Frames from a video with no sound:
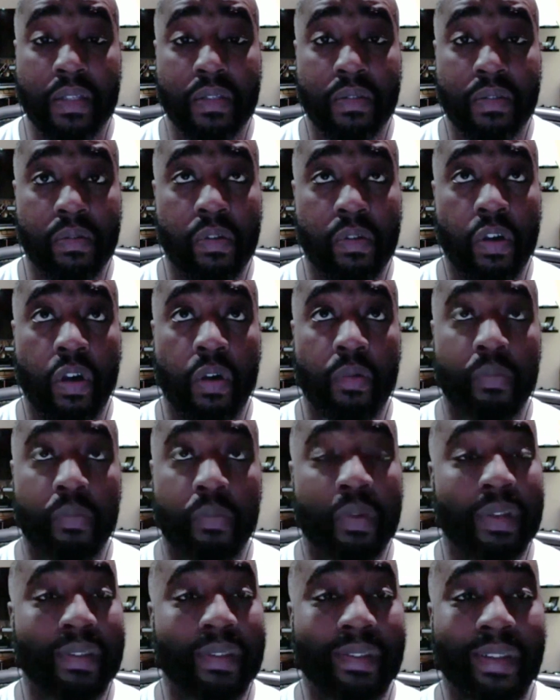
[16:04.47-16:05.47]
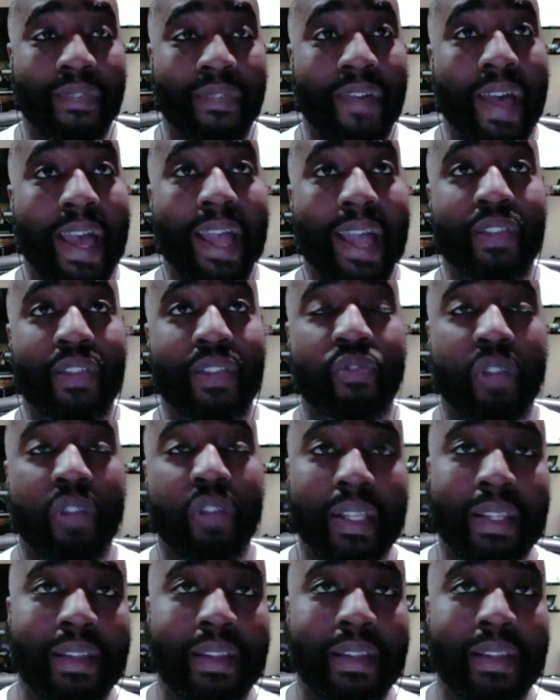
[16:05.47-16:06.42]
But if I had to really